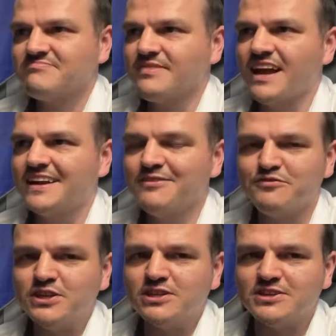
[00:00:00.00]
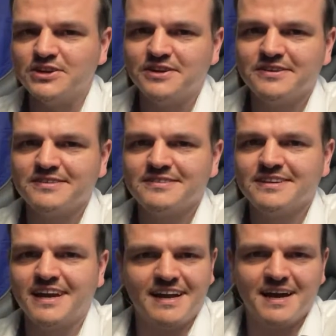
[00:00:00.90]
I didn't feel good.
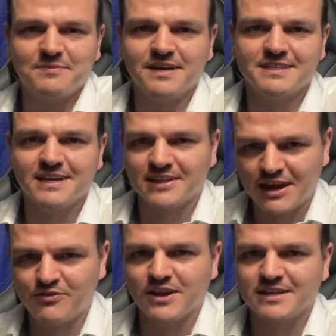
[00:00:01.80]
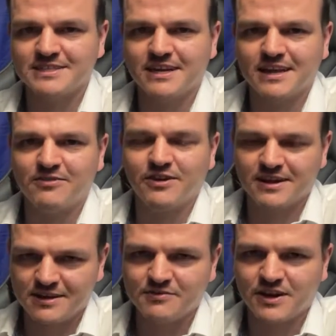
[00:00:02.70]
And I'm a South African
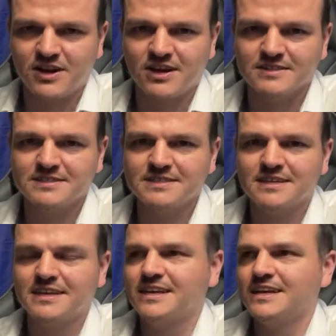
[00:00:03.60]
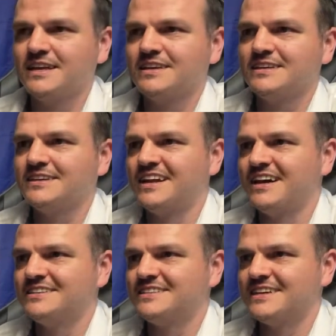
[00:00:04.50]
Afrikaans. You know,
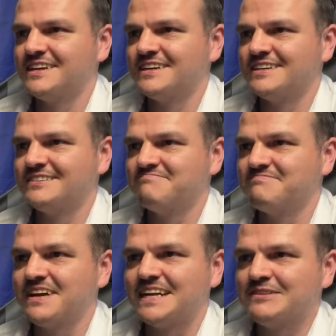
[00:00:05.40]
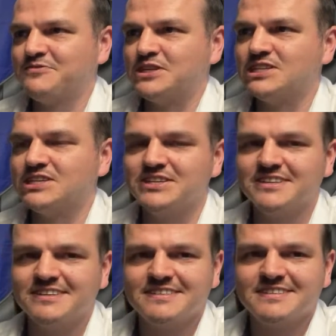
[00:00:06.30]
so I didn't feel good.
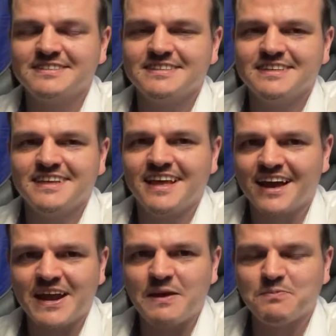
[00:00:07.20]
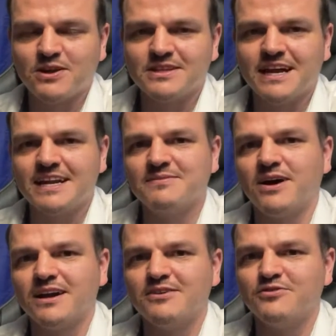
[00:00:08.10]
I kept on telling my
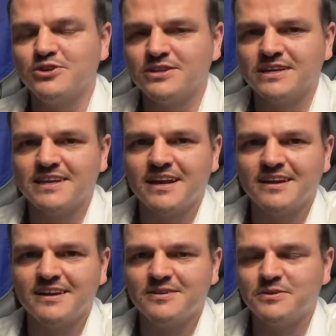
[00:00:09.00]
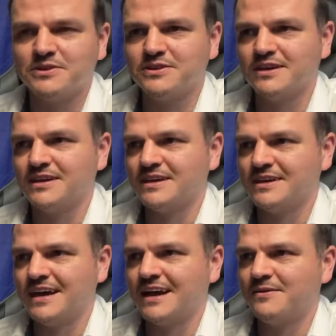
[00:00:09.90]
Chavruta that I learn with
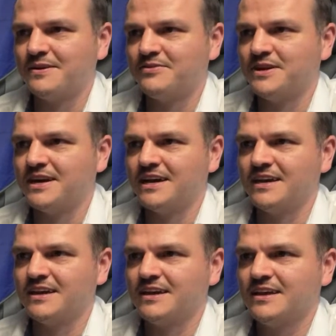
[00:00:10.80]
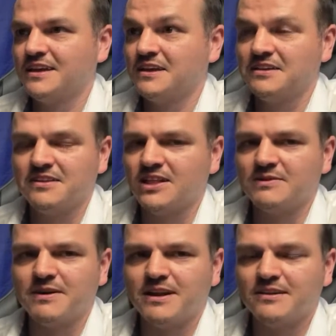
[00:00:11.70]
Al every day, told him
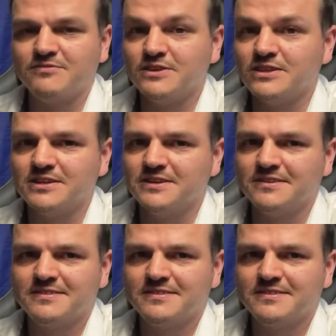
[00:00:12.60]
I don't feel good.